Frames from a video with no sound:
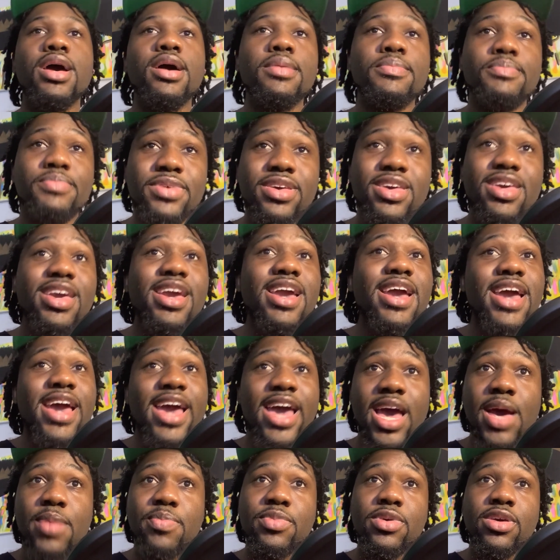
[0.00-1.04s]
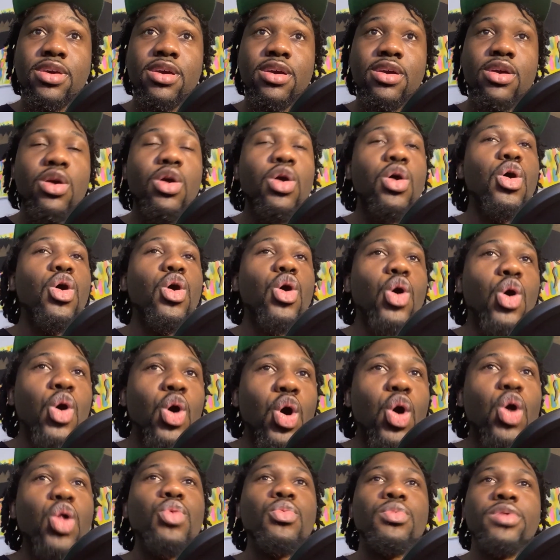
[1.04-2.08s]
Be happy.
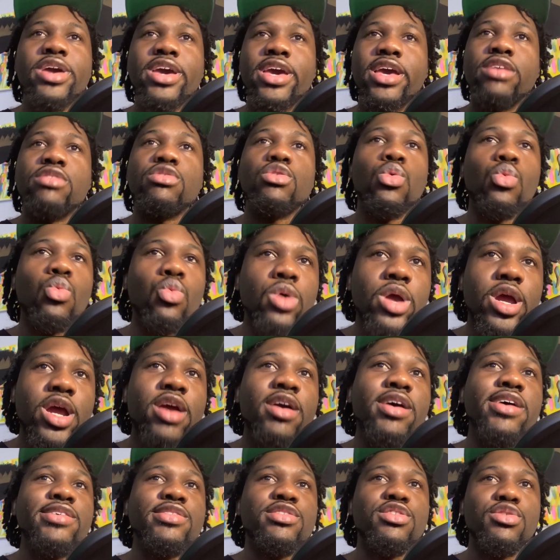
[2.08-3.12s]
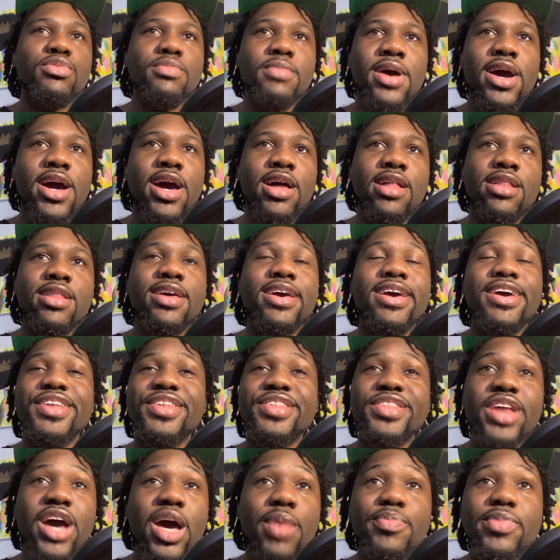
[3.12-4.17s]
Always wear a smile.
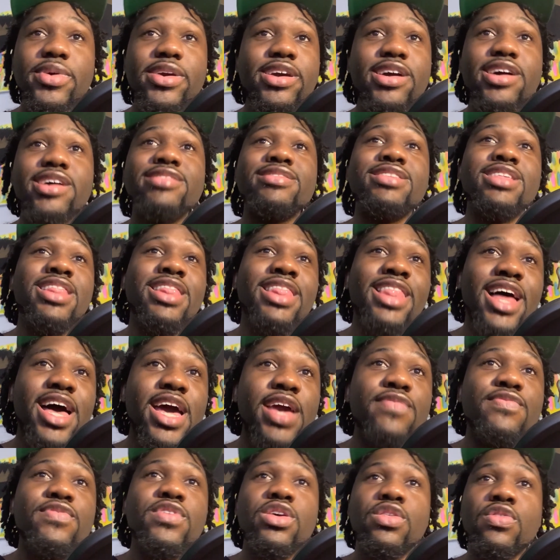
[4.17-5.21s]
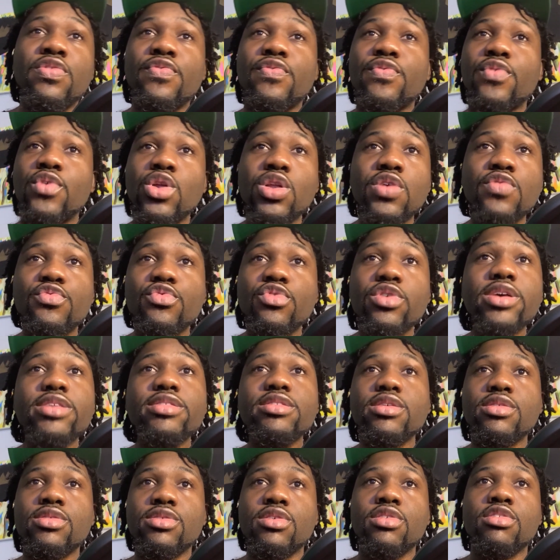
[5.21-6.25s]
Not because life is full of
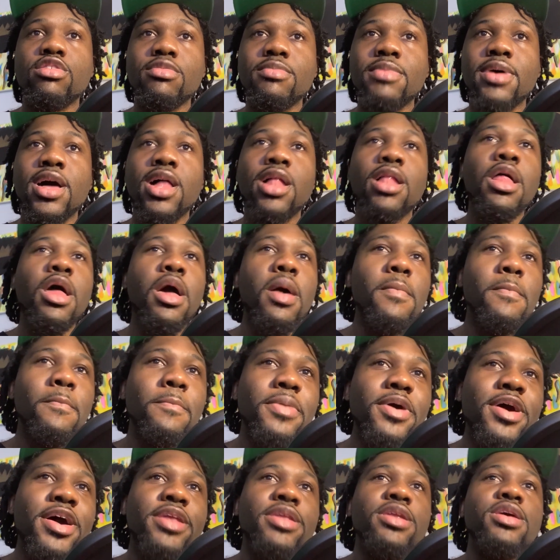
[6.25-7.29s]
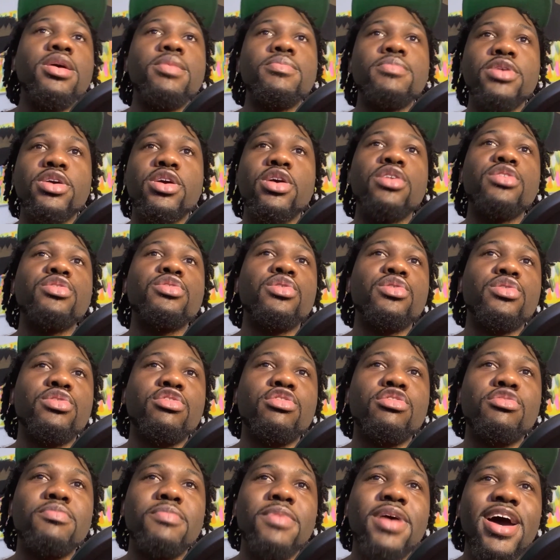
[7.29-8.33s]
reasons to smile, but because your
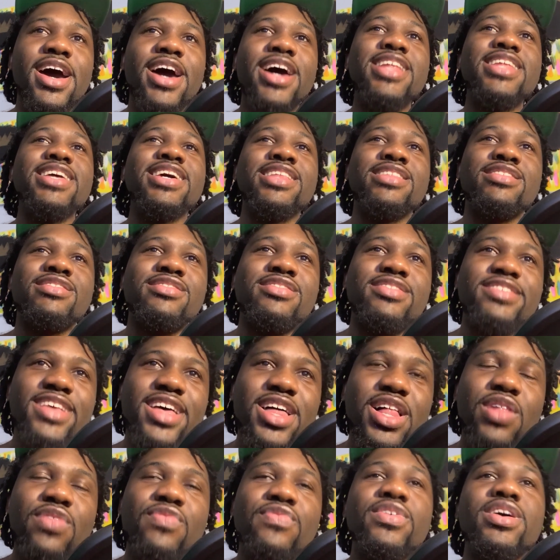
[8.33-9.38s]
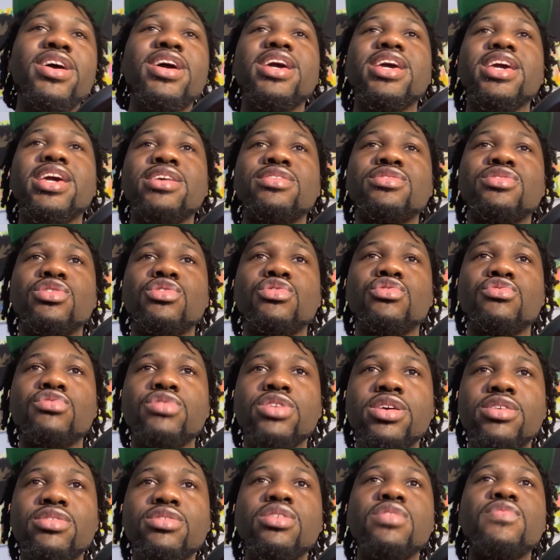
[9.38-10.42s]
smile itself is a
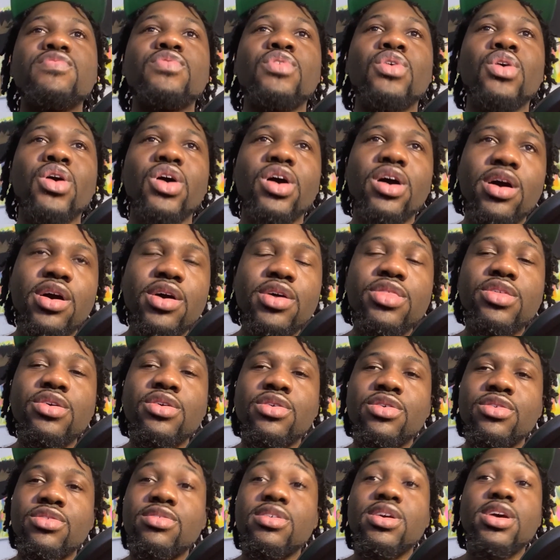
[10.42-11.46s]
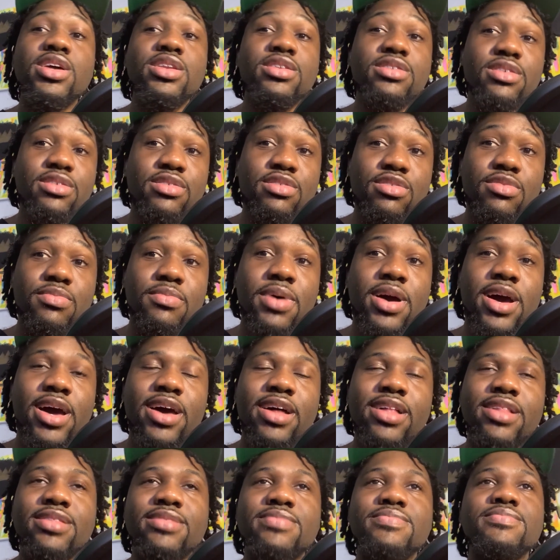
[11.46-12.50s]
reason for others to
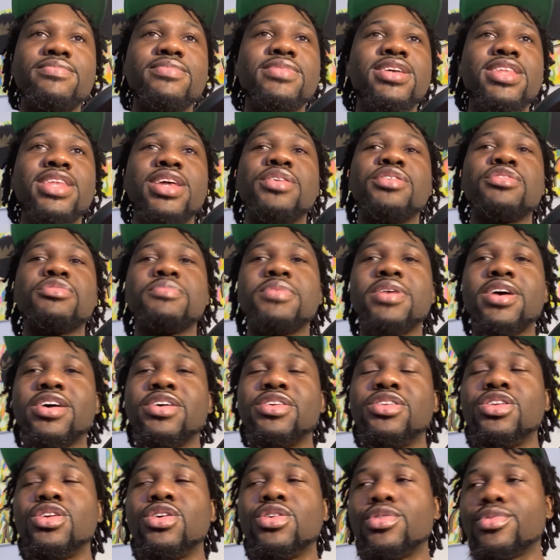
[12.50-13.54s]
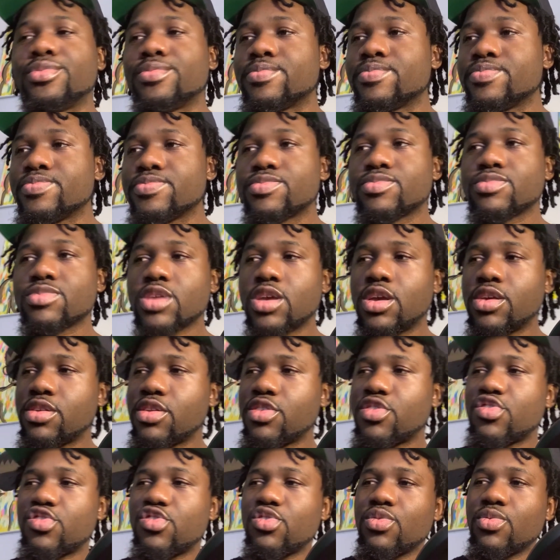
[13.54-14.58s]
smile. And that was by Unknown. Because
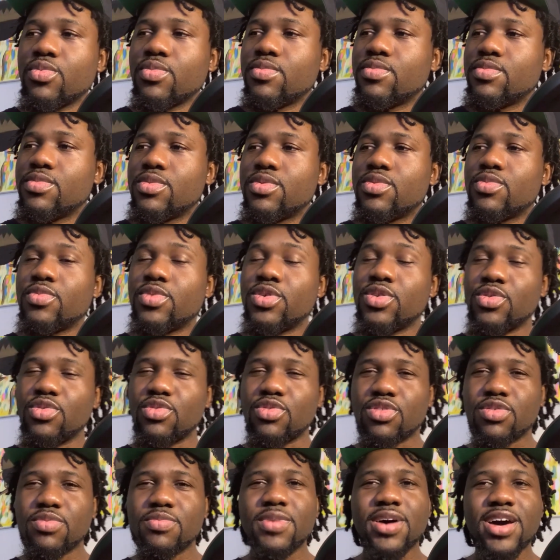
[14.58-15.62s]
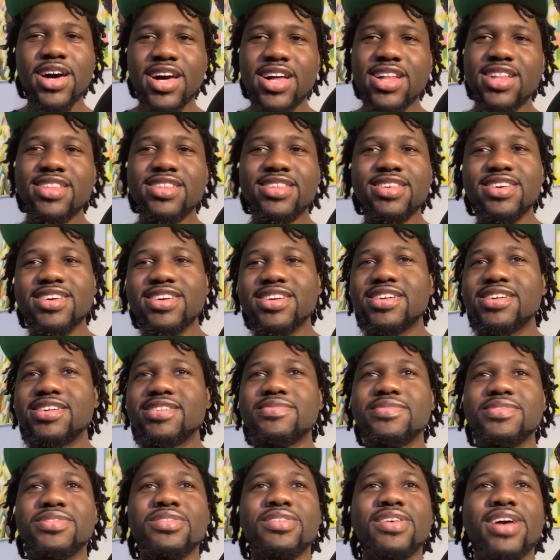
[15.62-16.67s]
it's true. When you smile,
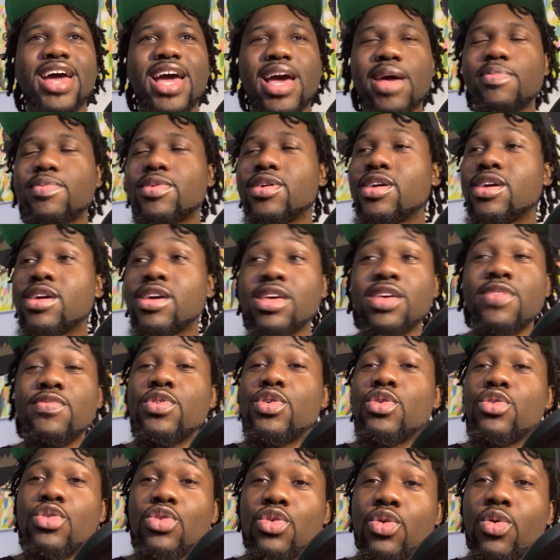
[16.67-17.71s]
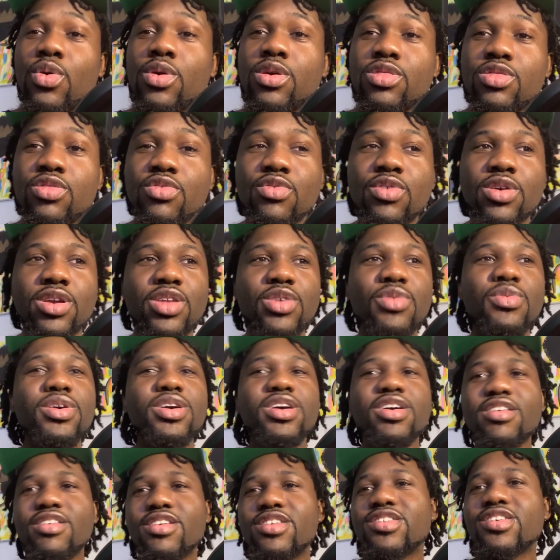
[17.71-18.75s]
when you're happy, even though you're going through it, you
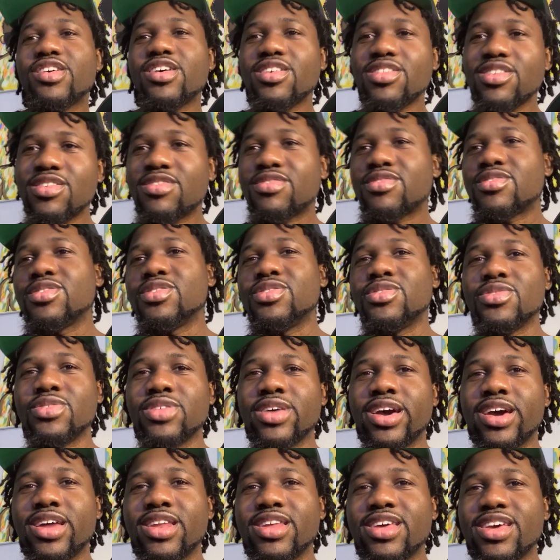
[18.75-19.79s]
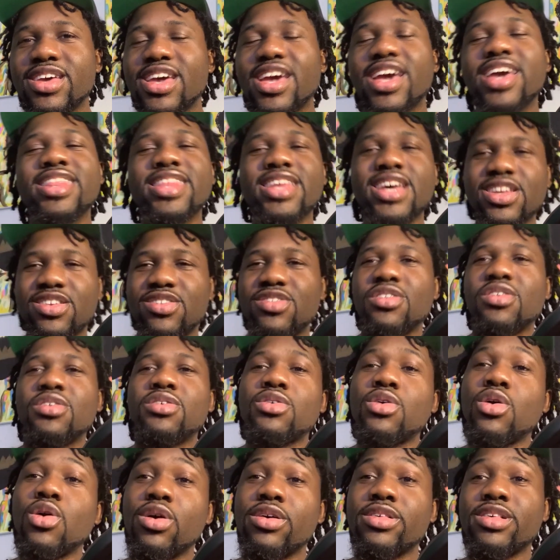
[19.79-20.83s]
encourage others to do that. And that
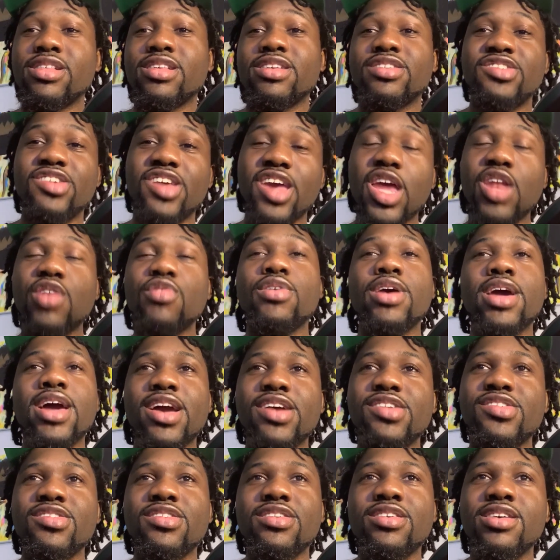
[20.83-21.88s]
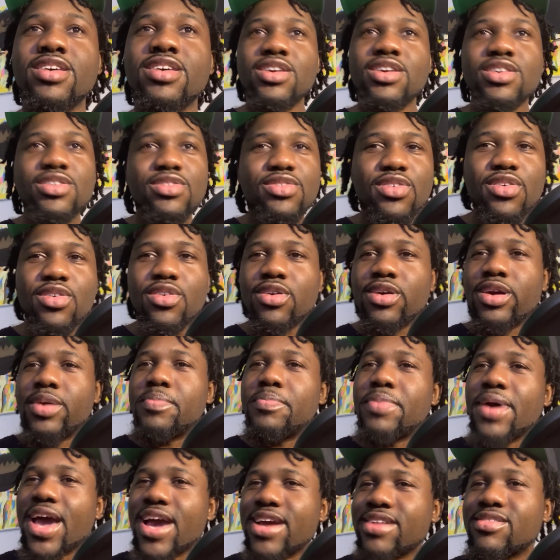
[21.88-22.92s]
causes a chain reaction. So you're
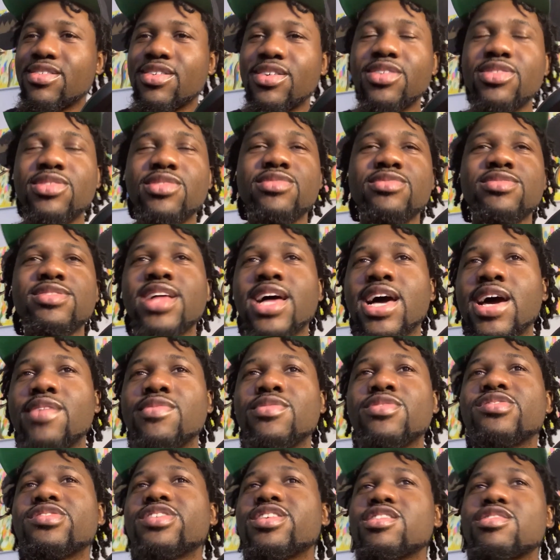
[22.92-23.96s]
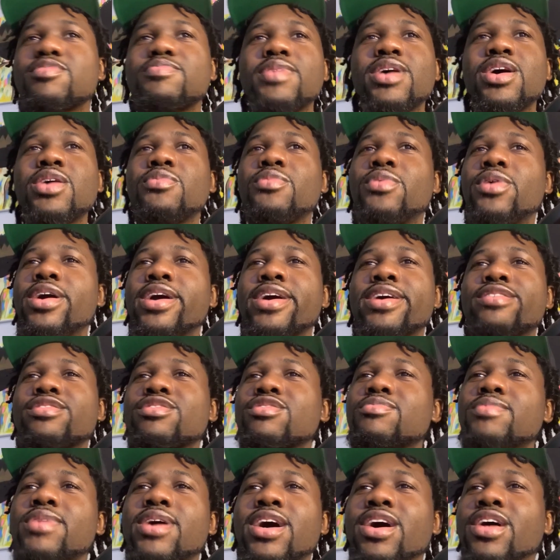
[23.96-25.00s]
impacting others' lives just by wearing a
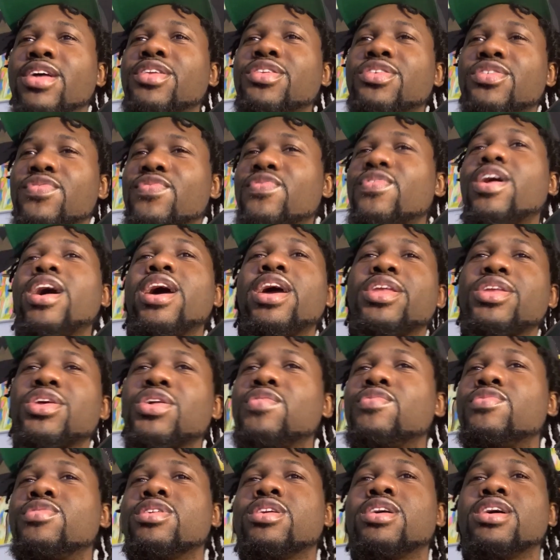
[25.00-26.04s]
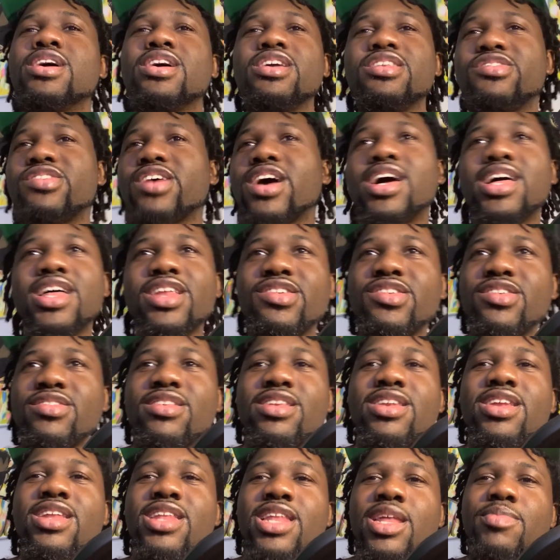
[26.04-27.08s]
smile, defiant of the challenges and
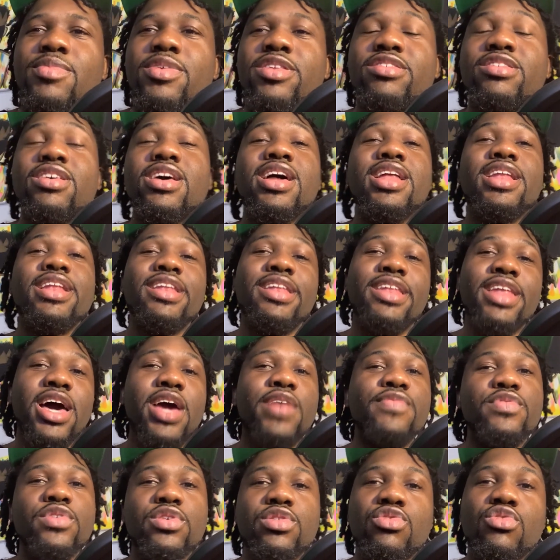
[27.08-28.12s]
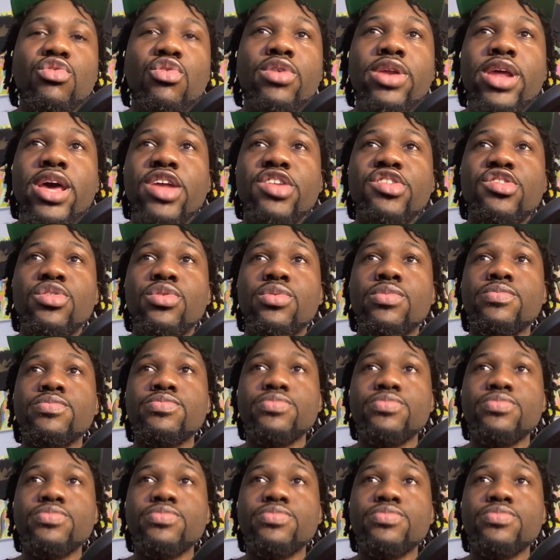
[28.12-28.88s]
the limits life is throwing at you.